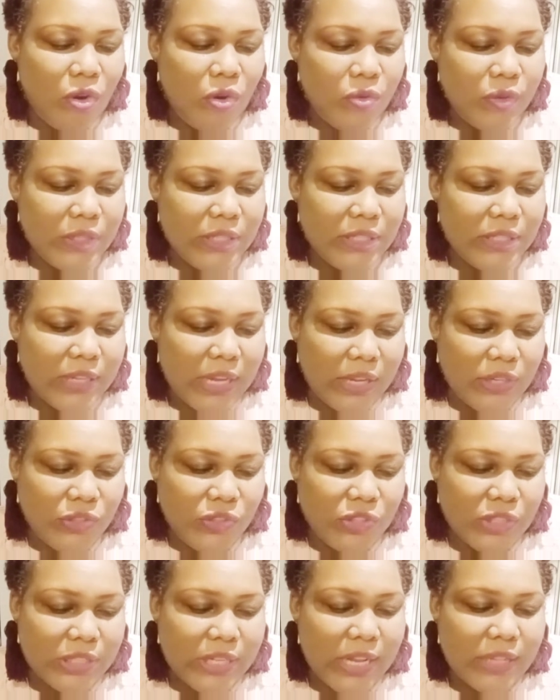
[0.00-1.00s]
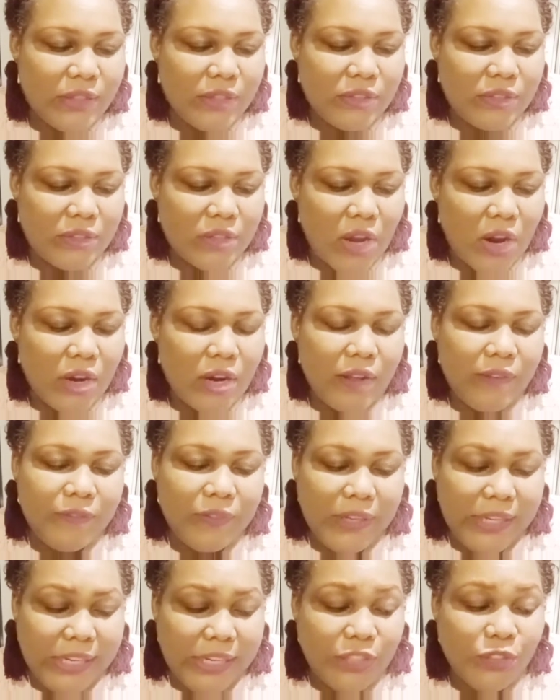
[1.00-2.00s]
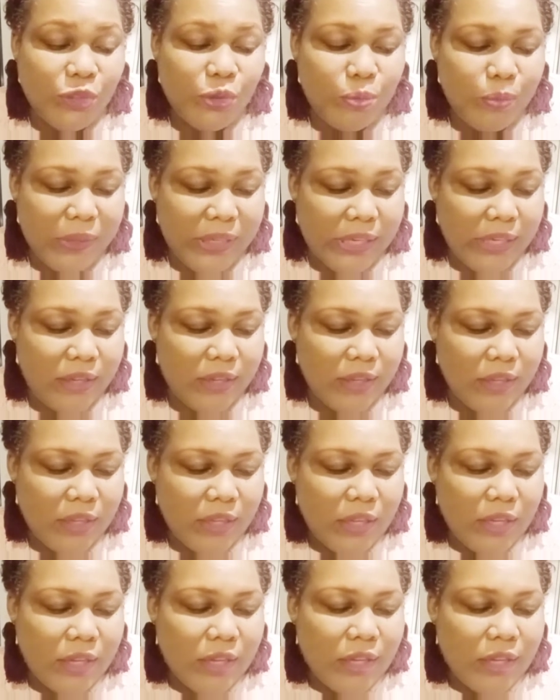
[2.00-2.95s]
own intention at the start of each week.